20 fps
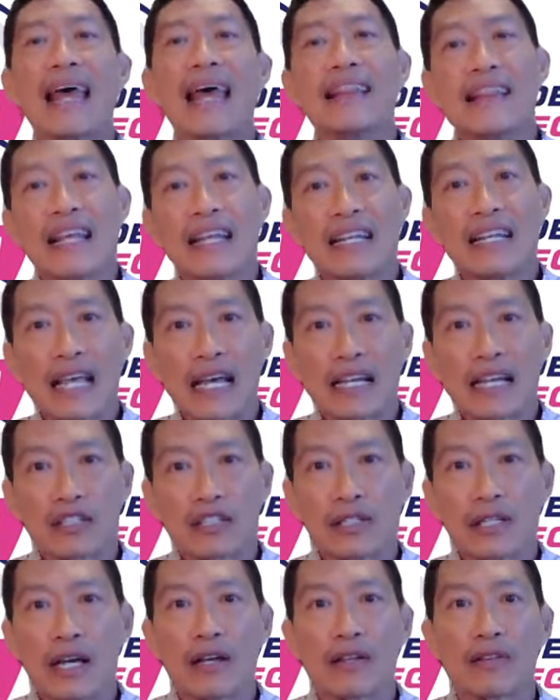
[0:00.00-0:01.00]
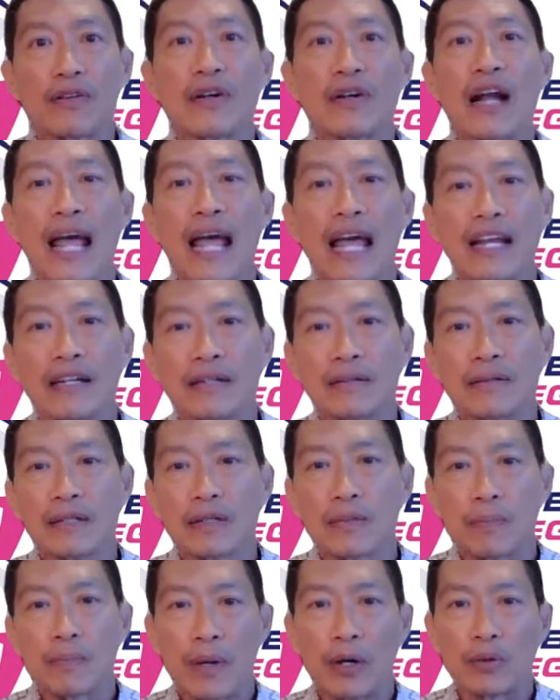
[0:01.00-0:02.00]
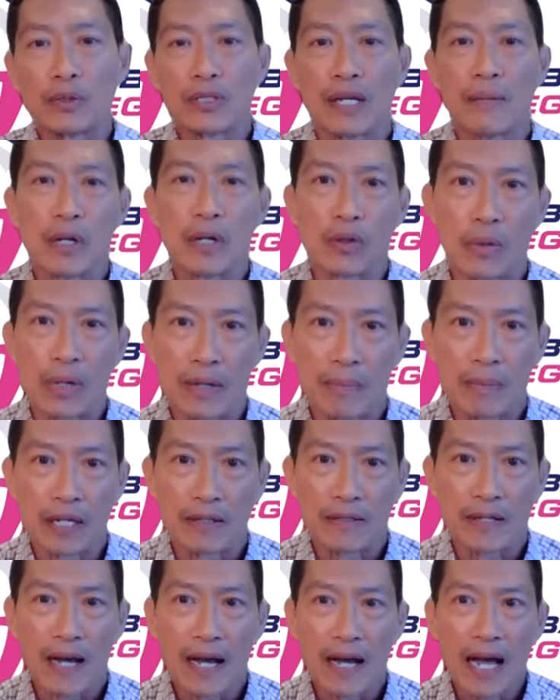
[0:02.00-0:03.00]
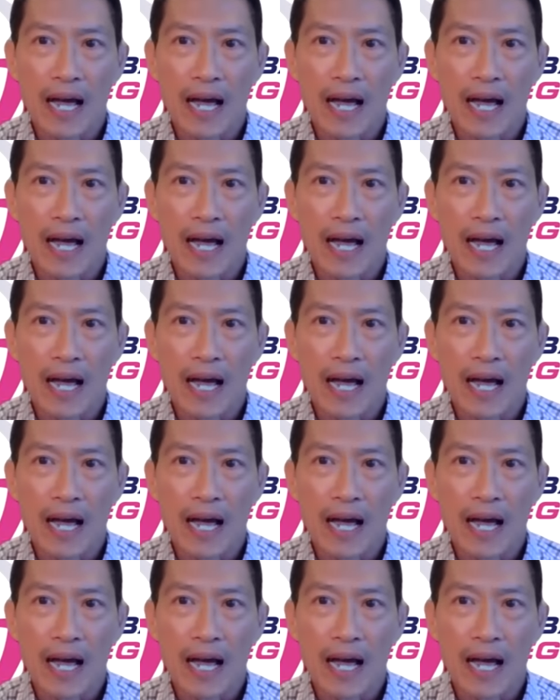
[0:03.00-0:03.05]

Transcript: and then get together and build some agreement.